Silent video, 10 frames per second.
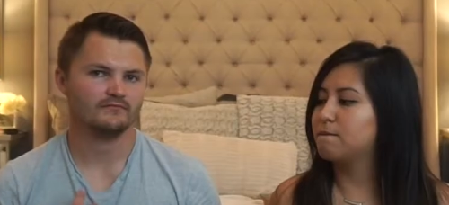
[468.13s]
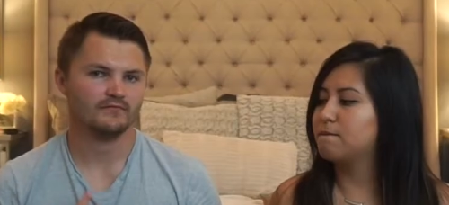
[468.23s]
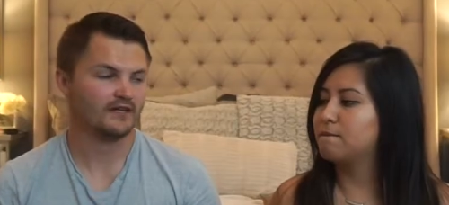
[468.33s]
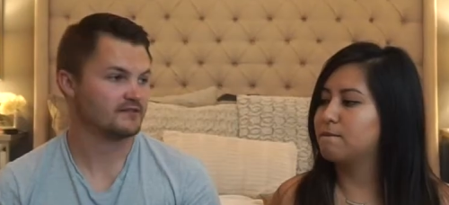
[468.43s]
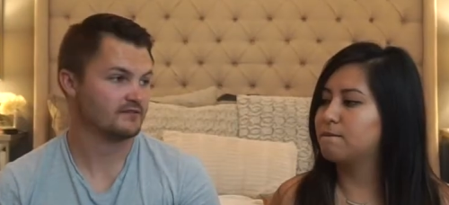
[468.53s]

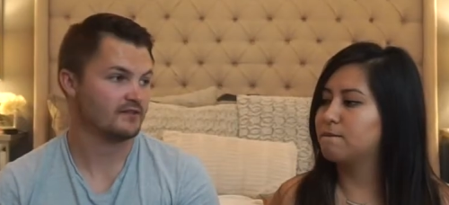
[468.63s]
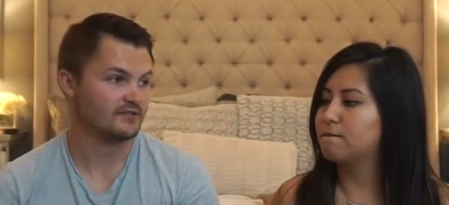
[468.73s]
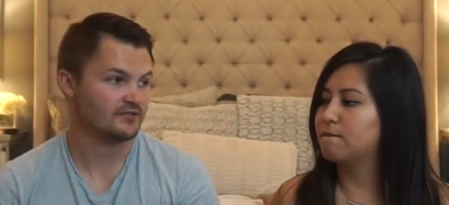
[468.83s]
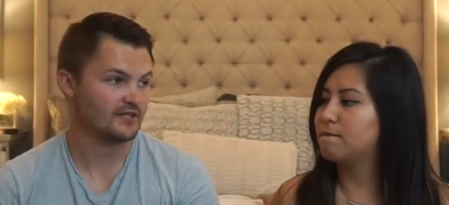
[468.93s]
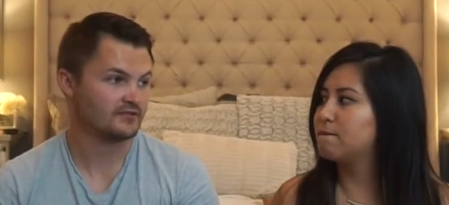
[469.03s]
Speaker 1: I guess the
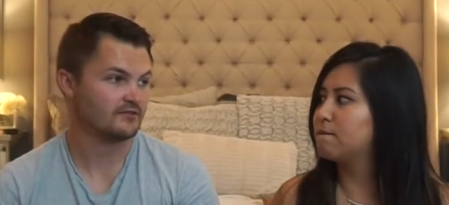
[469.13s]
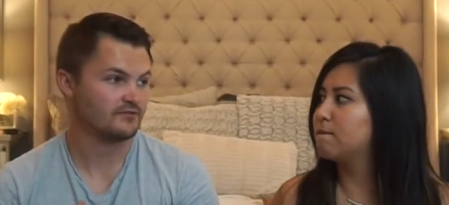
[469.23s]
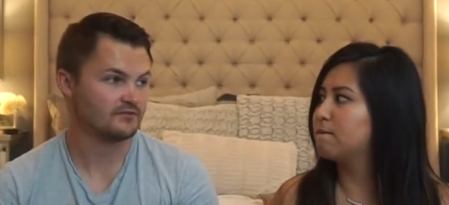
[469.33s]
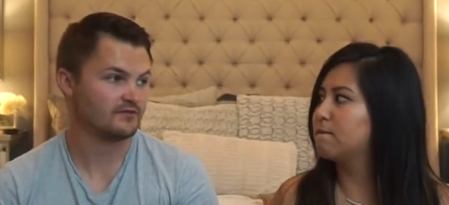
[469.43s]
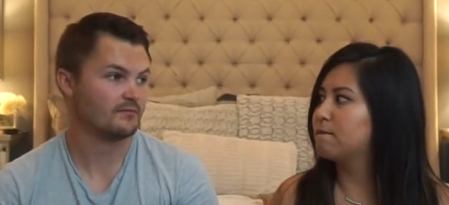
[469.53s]
injection
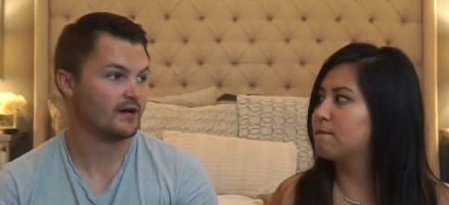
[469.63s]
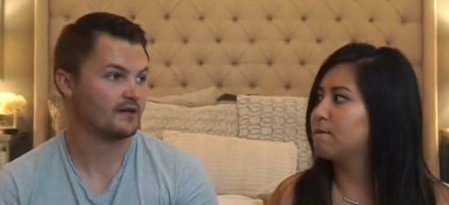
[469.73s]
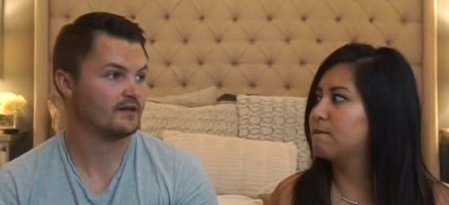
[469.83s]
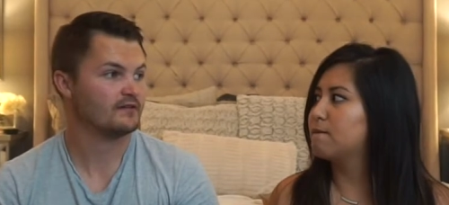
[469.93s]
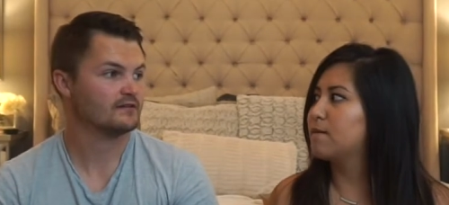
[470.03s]
goes through your
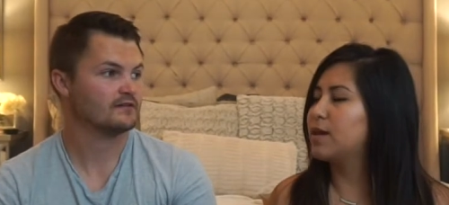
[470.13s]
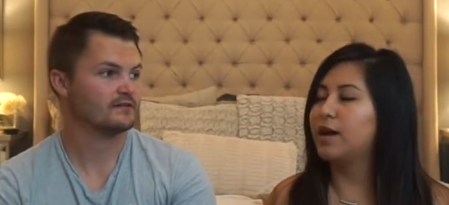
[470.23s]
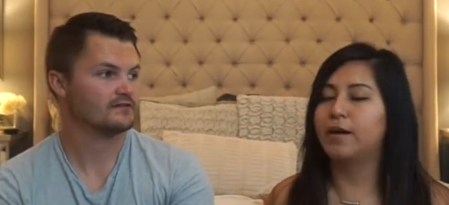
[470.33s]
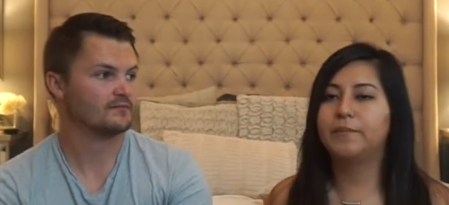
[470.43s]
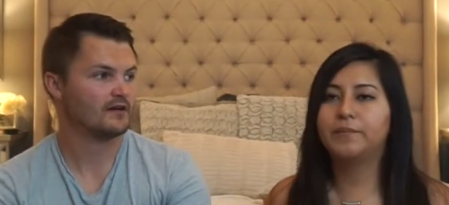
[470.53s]
body.
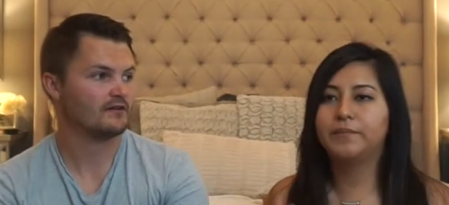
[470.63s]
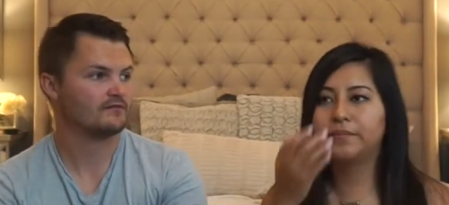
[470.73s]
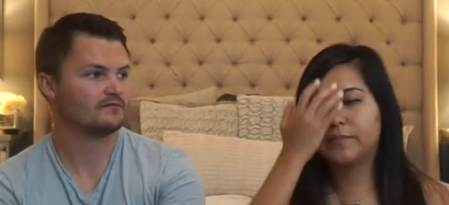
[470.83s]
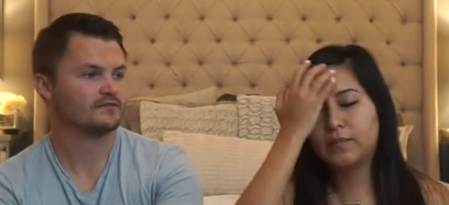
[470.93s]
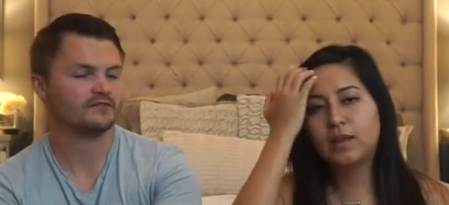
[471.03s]
Yeah. Somehow.
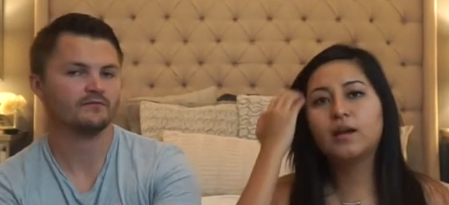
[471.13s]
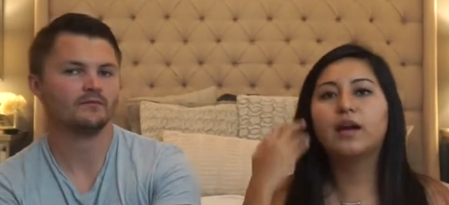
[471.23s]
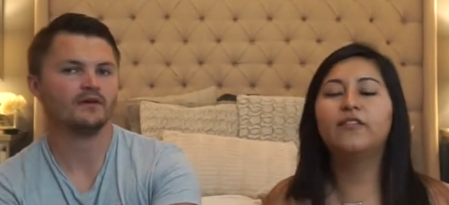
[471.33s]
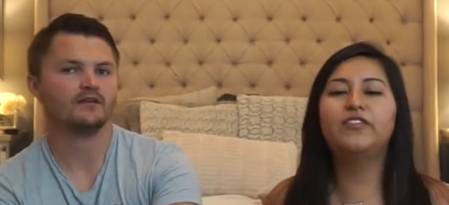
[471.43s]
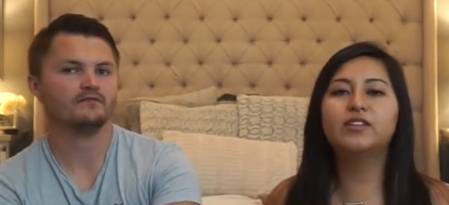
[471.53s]
There's a little bit of
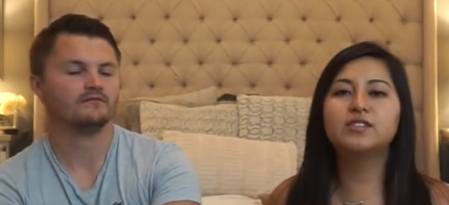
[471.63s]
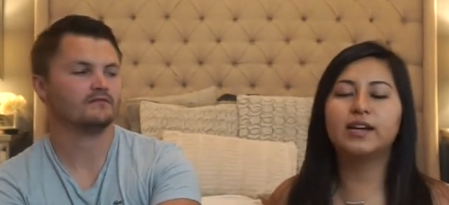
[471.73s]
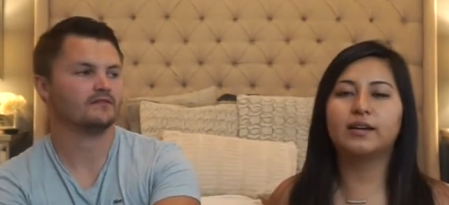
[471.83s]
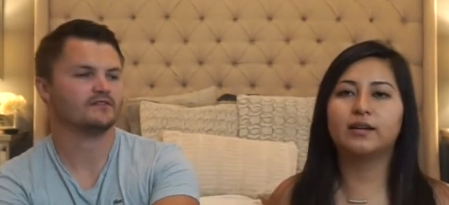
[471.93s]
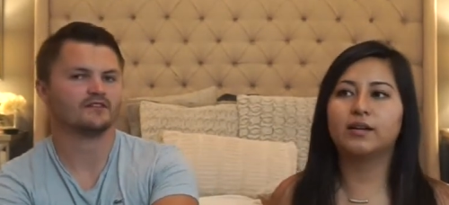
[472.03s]
pain. It feels
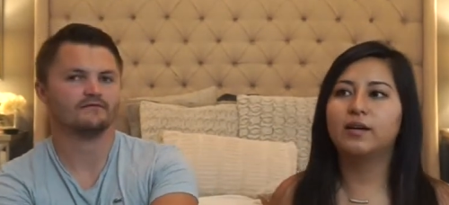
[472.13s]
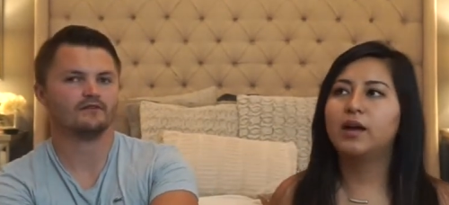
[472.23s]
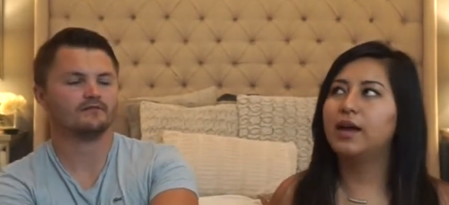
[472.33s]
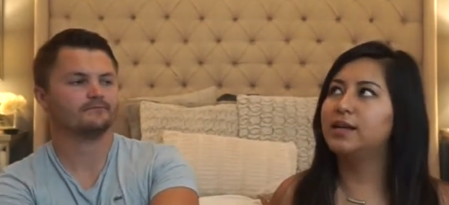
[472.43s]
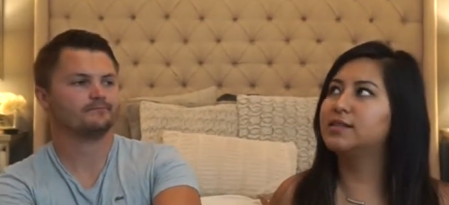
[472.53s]
like.
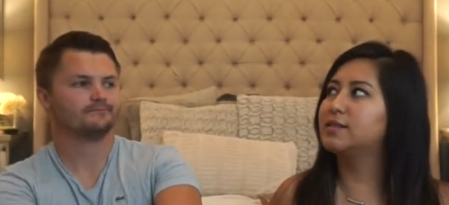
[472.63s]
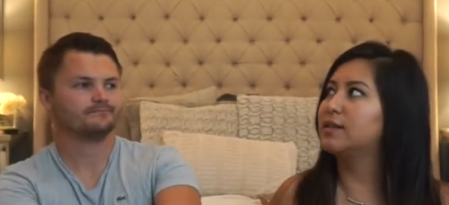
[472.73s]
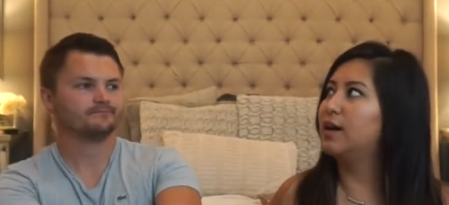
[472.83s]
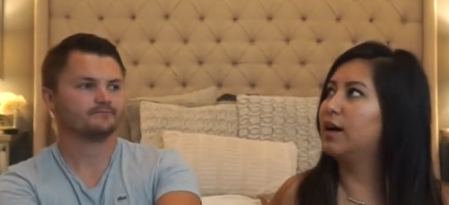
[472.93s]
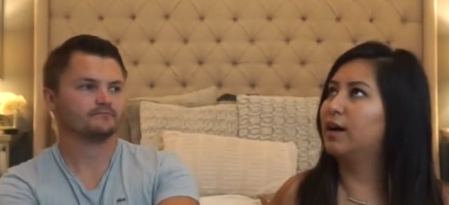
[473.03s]
discomfort.
Speaker 2: It's
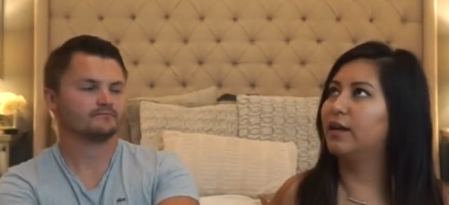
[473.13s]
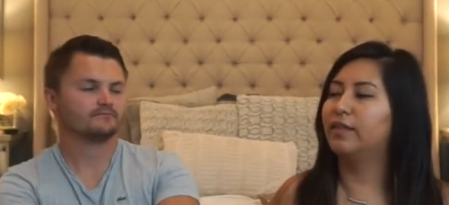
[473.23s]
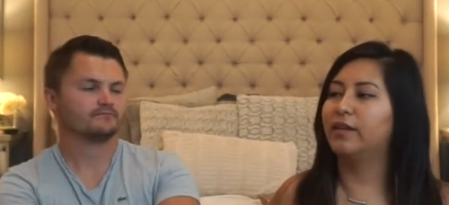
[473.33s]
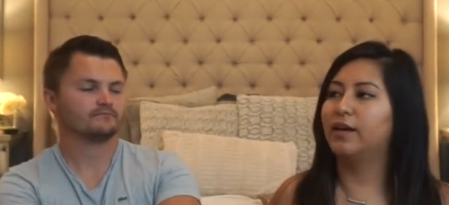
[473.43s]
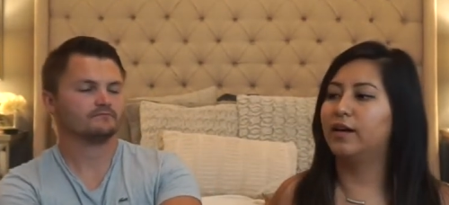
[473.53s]
uh,
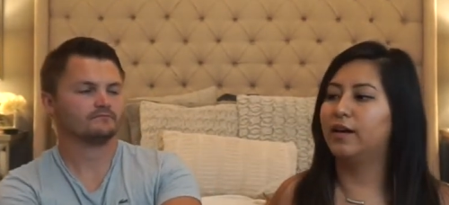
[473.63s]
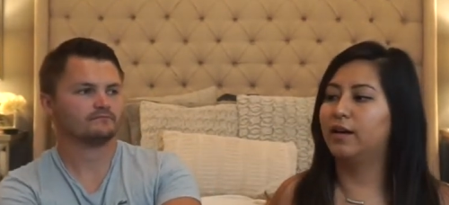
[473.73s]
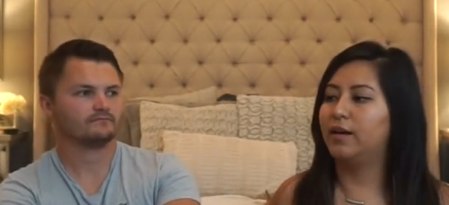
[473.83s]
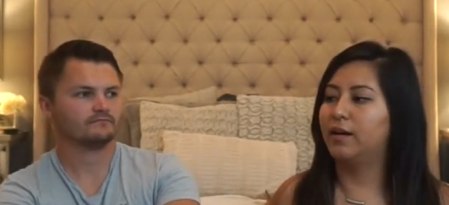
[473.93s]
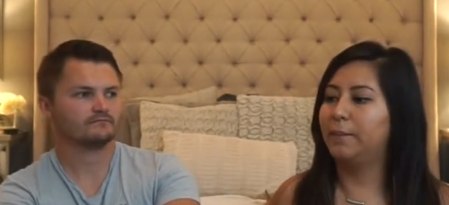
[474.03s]

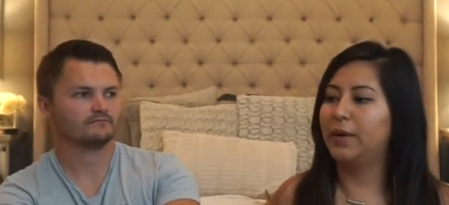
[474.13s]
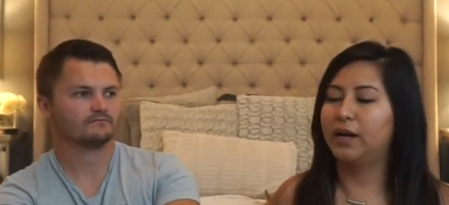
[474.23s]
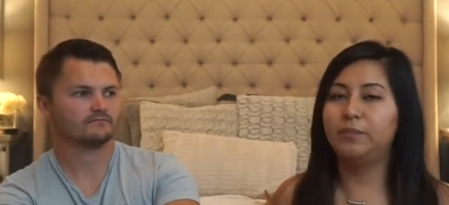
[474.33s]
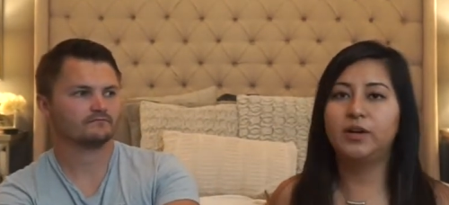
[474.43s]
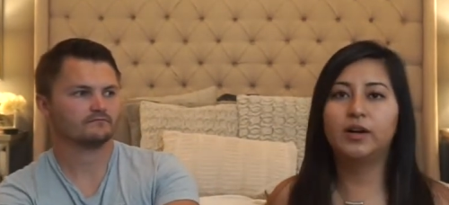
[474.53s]
the
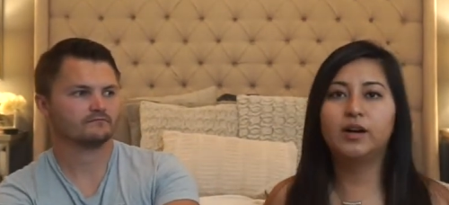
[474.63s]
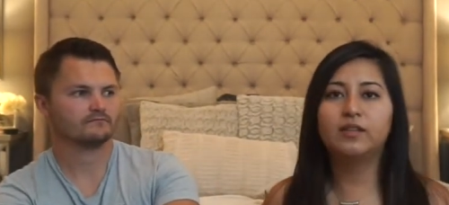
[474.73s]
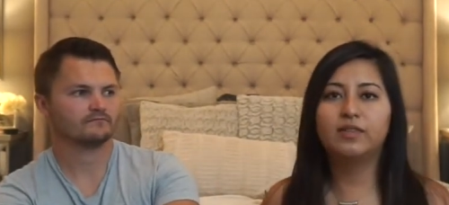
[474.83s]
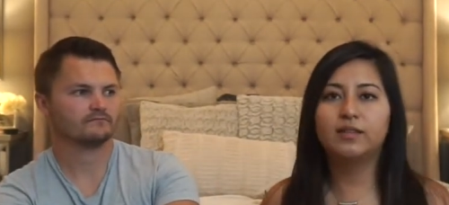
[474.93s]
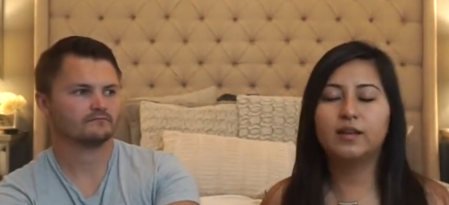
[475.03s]

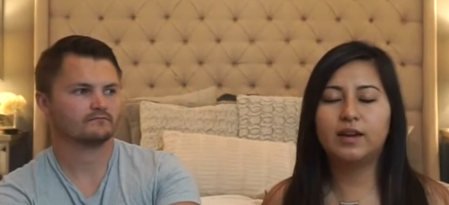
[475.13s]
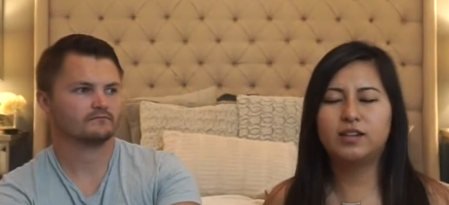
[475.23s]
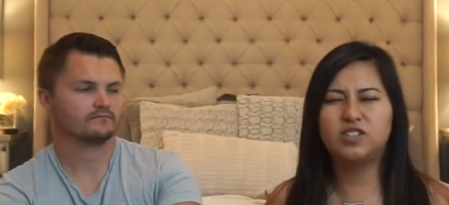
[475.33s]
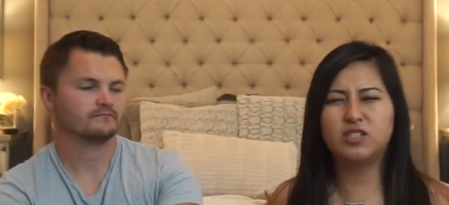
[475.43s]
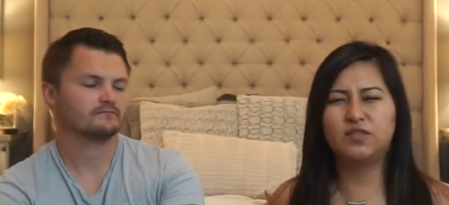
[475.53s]
Menopur.
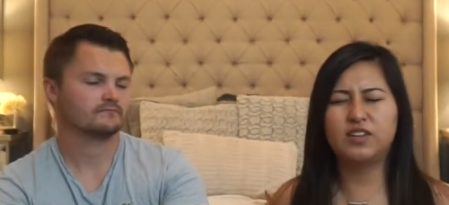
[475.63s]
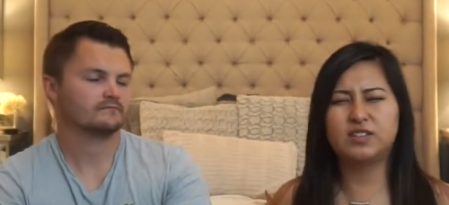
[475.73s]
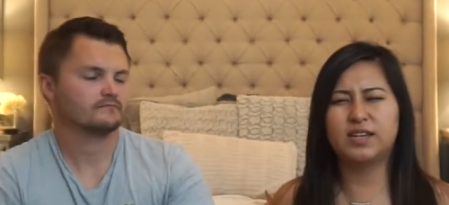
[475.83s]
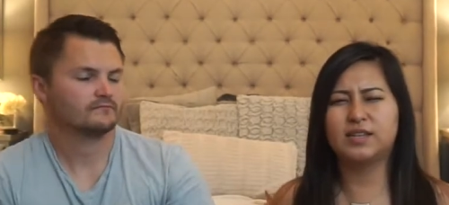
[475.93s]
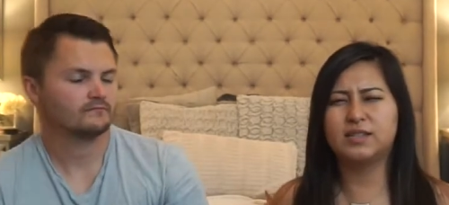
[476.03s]
It just feels like